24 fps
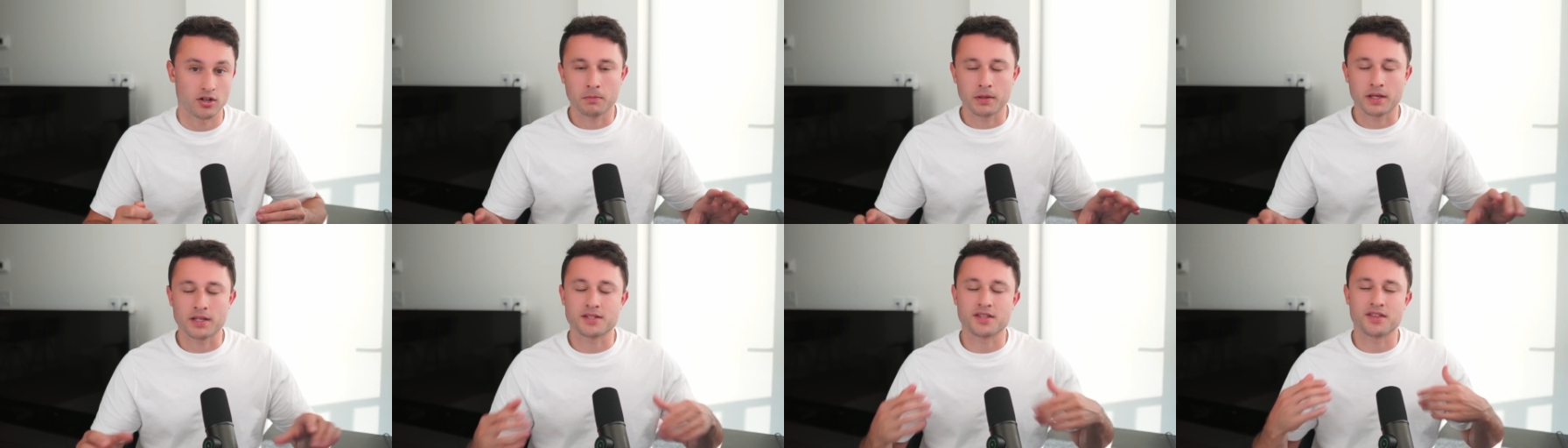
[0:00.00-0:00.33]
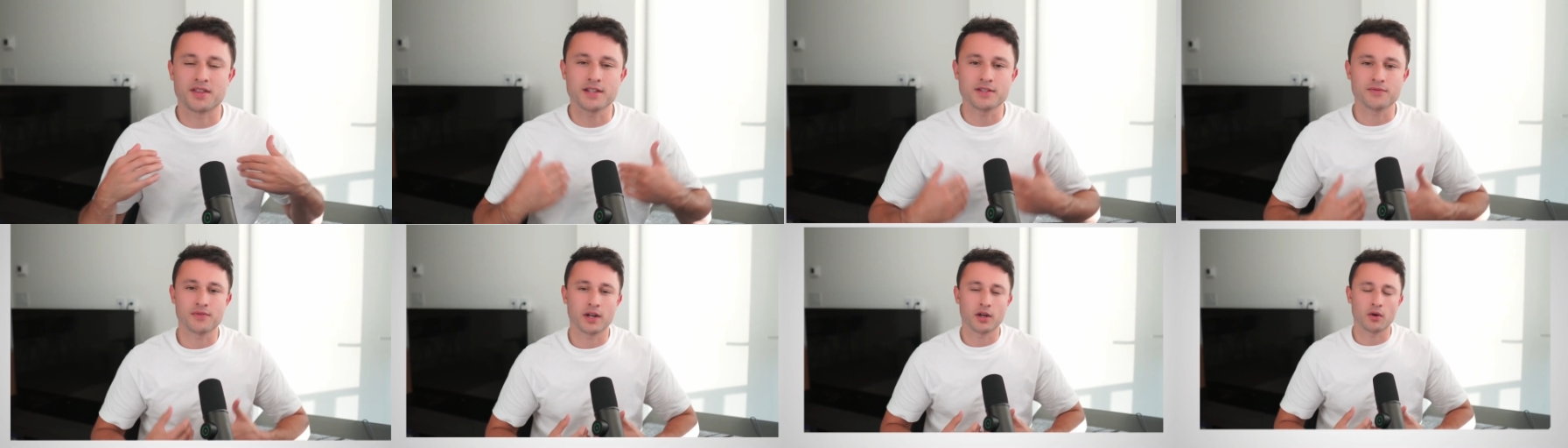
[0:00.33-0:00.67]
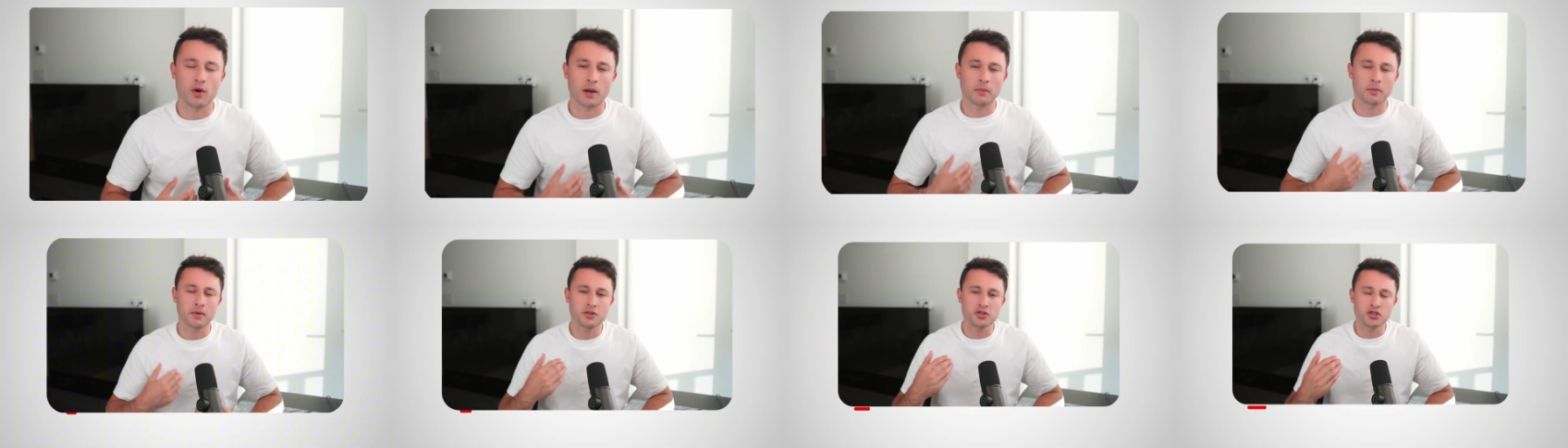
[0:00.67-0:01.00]
Because in this video,
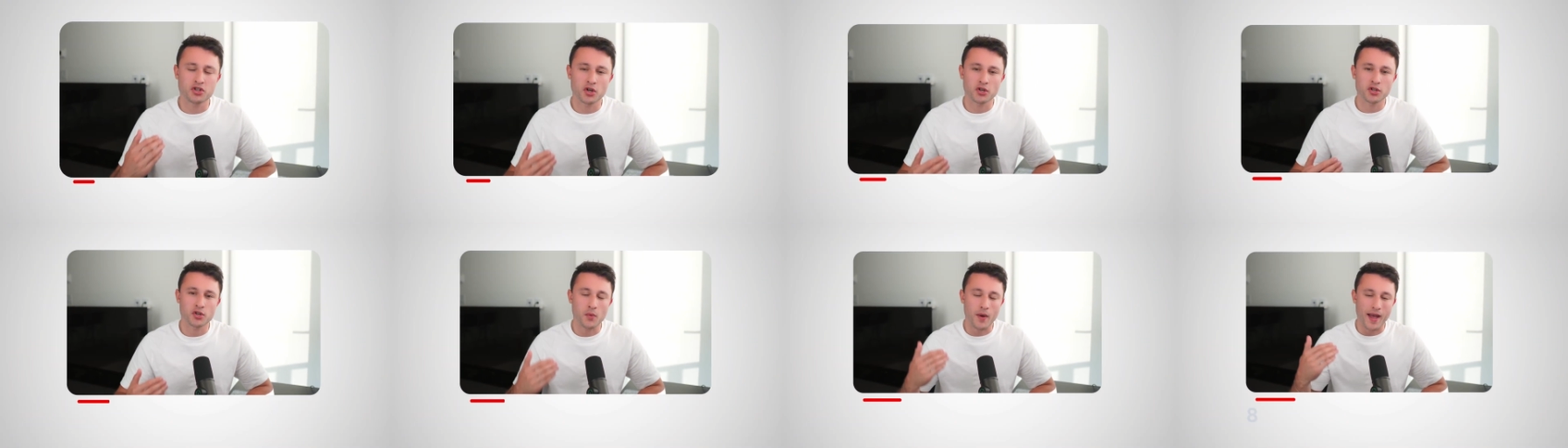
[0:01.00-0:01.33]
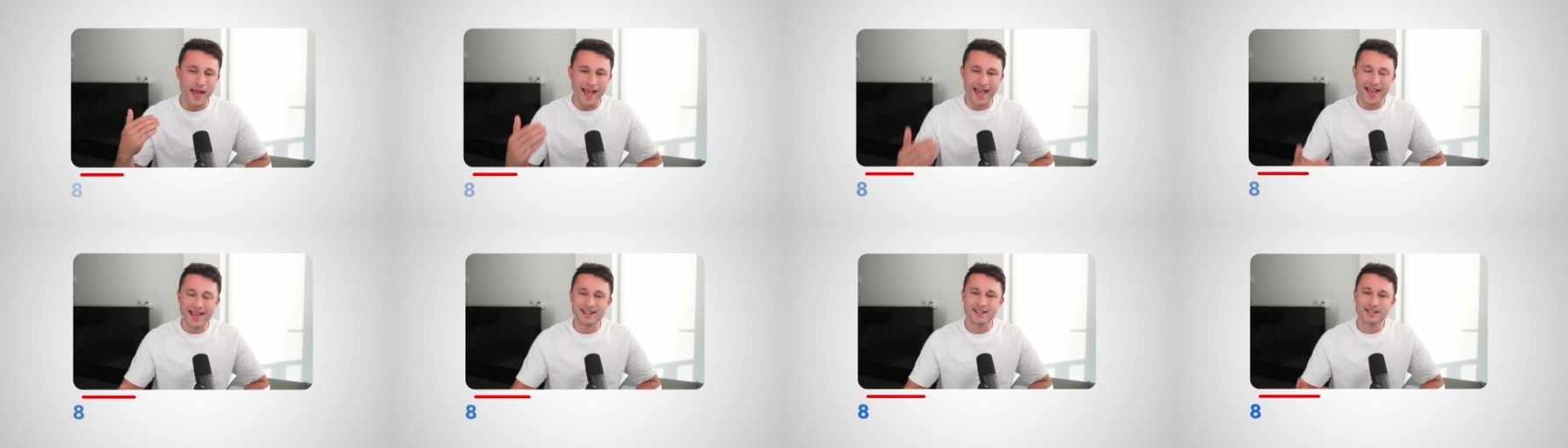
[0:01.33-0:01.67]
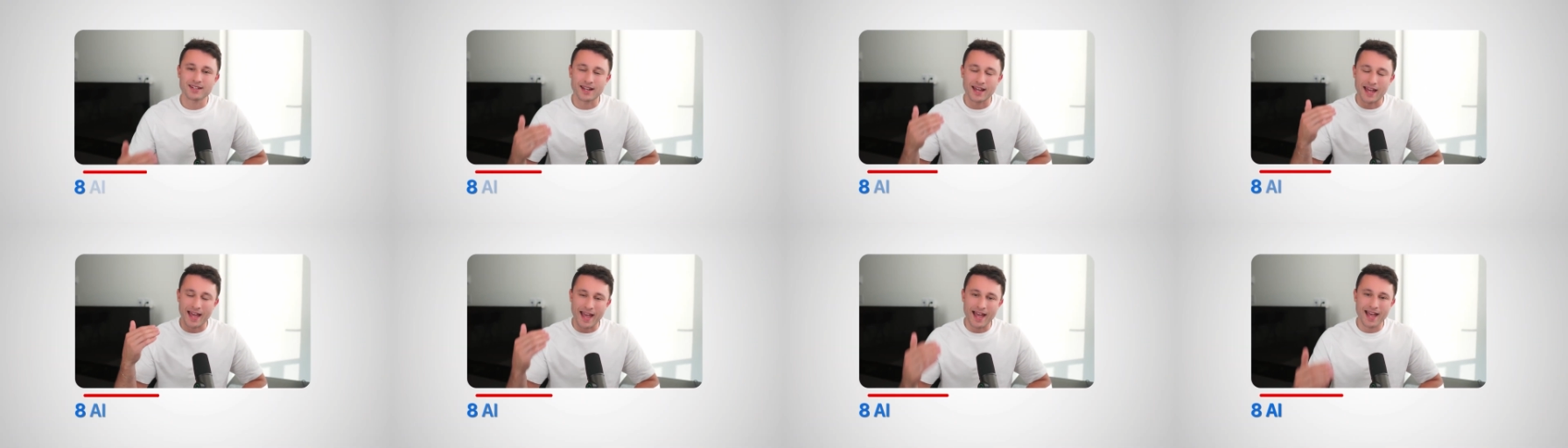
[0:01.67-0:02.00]
I'm gonna show you
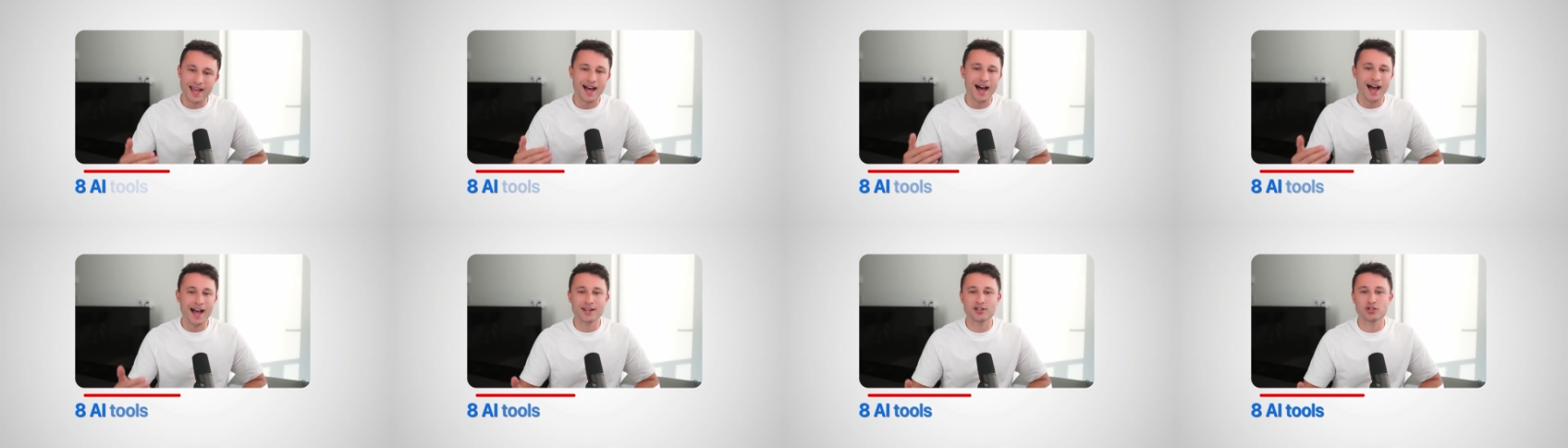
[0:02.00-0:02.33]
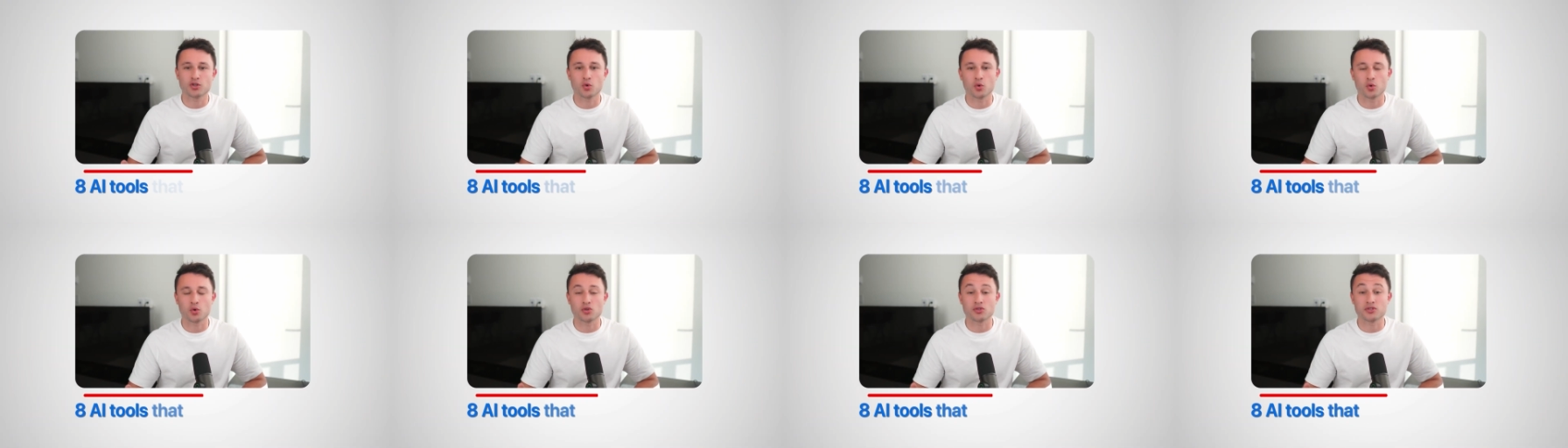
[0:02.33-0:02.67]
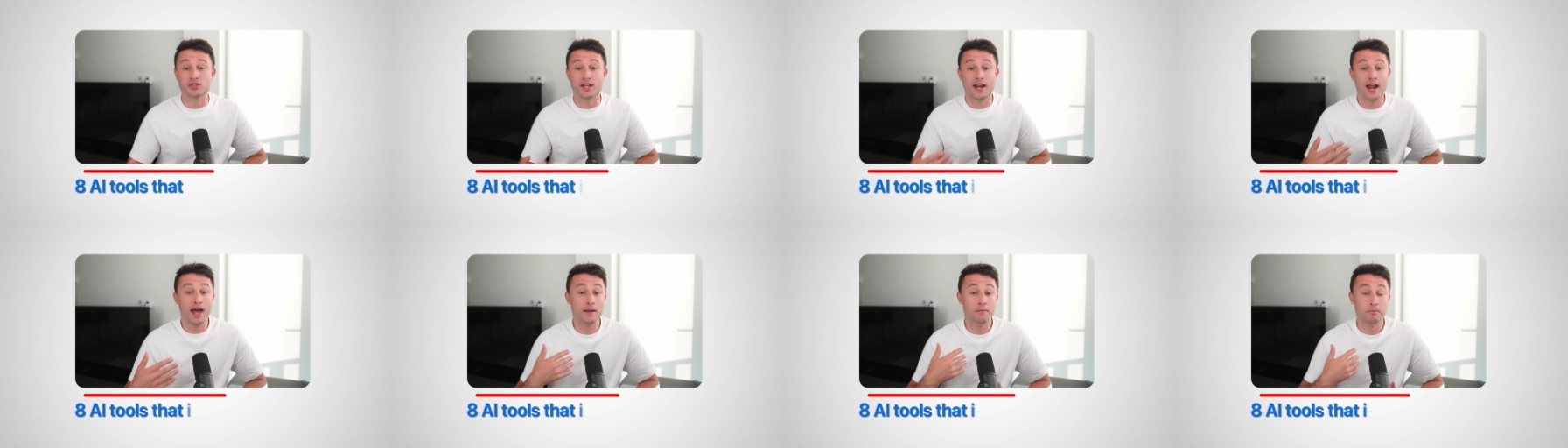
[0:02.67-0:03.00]
eight AI tools
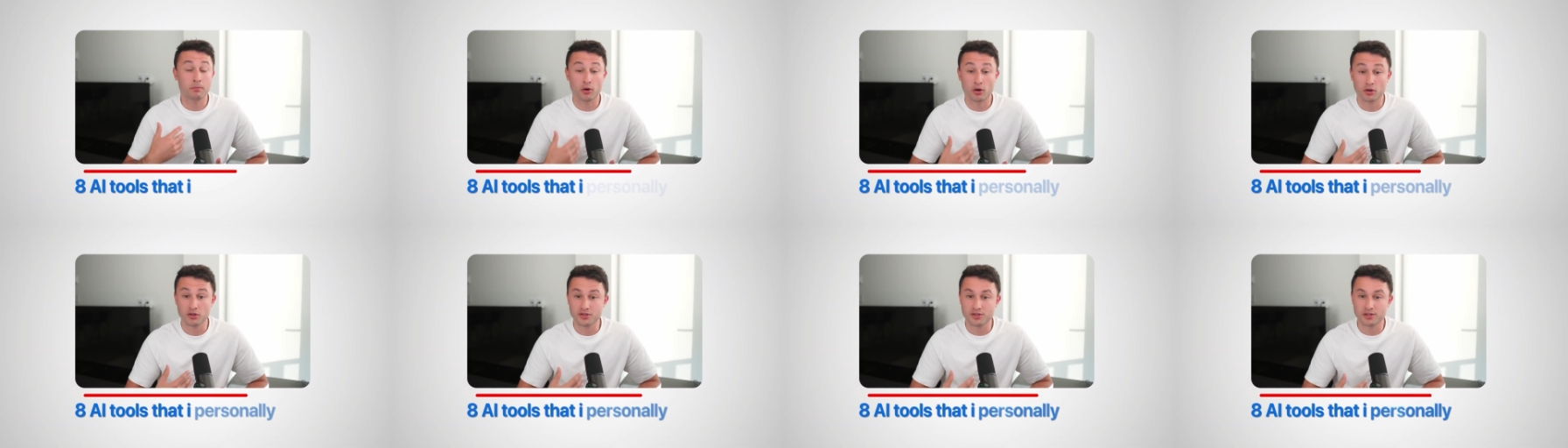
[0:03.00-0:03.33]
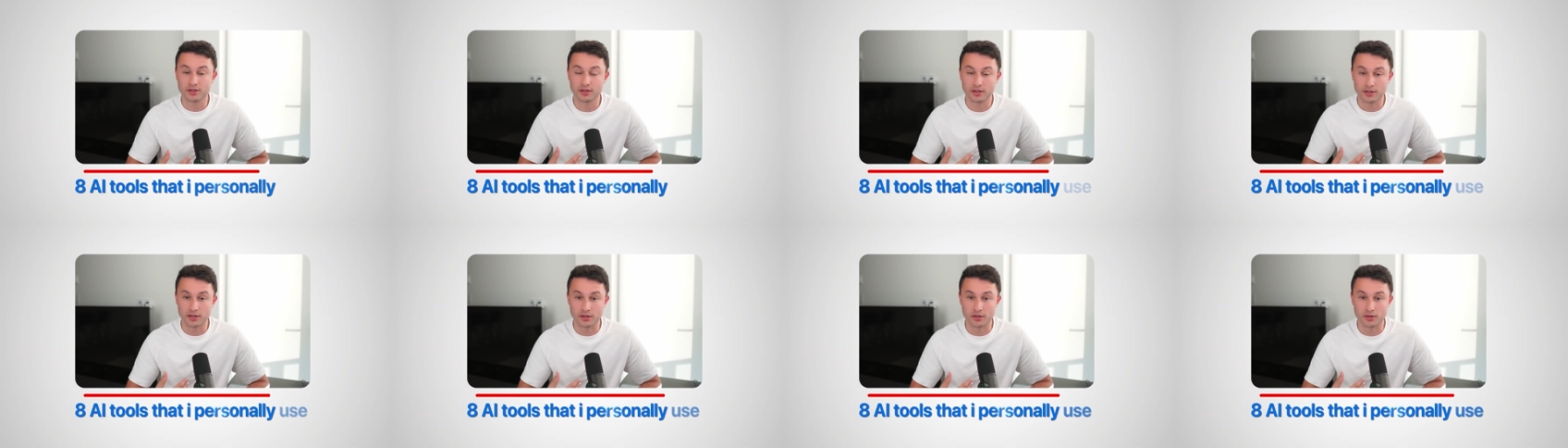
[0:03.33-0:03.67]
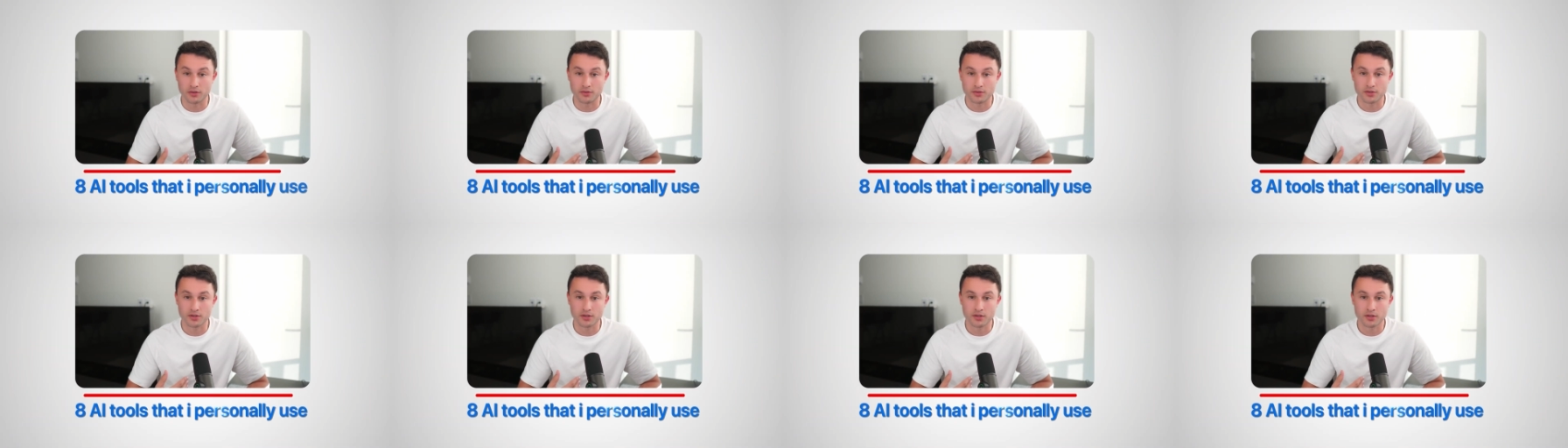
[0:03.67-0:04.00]
that I personally
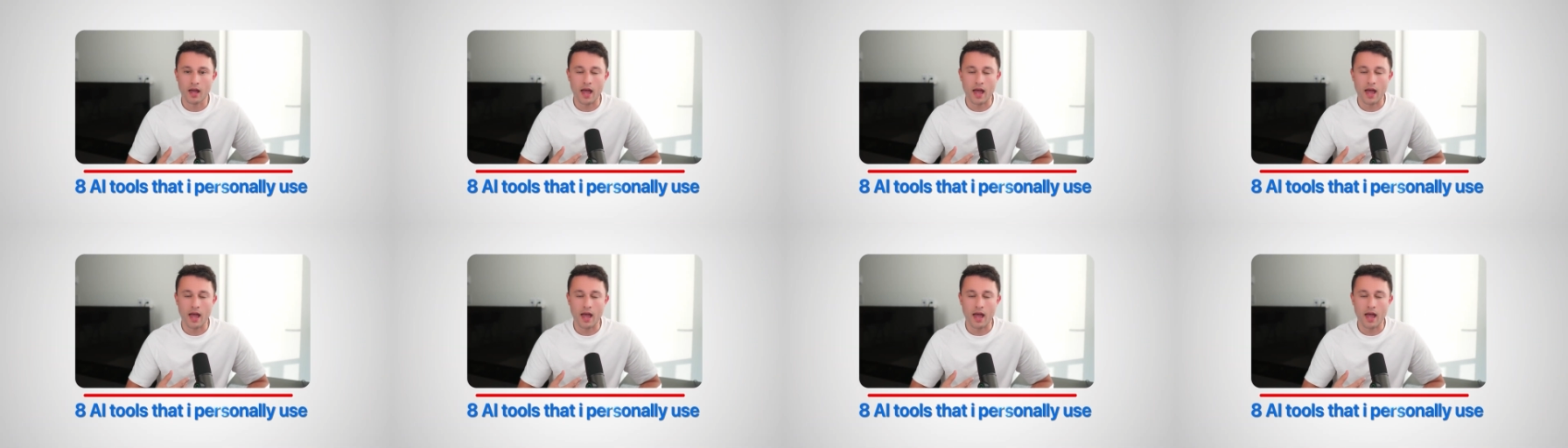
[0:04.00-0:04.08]
use